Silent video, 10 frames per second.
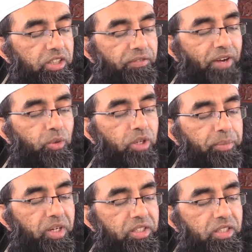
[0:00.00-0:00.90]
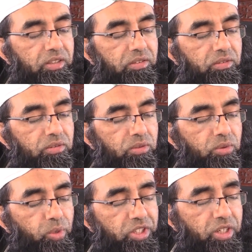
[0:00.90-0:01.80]
They found a person
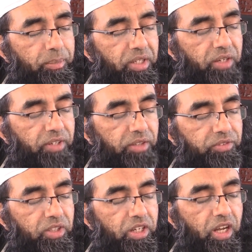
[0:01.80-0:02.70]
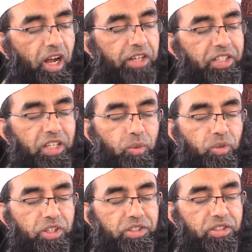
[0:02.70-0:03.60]
who wasn't a believer and he
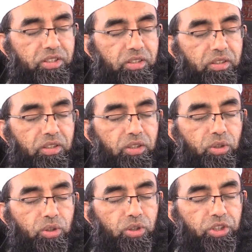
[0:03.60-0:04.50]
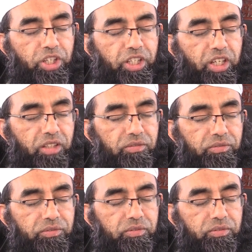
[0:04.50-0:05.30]
was digging